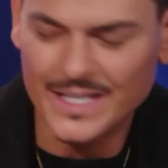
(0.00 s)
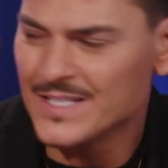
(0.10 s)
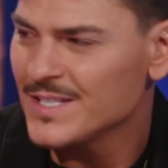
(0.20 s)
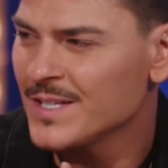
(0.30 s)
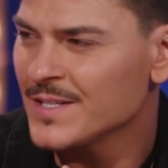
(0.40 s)

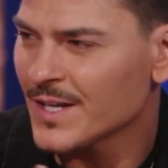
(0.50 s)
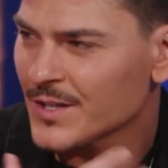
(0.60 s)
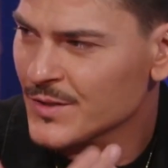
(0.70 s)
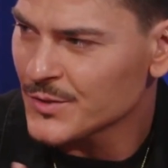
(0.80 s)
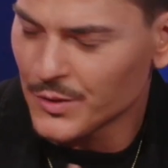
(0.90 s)
easy. He's like
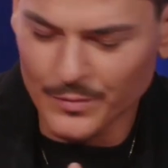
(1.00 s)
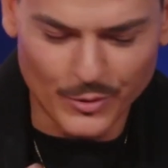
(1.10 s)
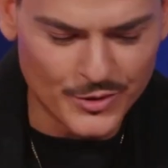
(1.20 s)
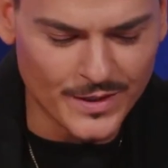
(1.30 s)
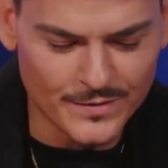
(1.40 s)
a sort of the
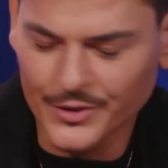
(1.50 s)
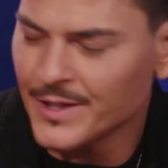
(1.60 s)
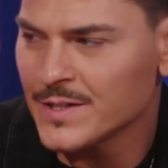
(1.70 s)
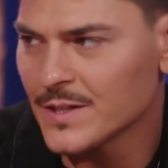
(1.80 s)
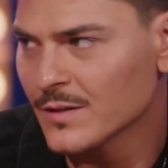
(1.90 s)
person that's very
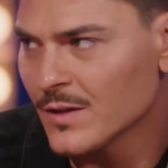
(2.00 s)
easy to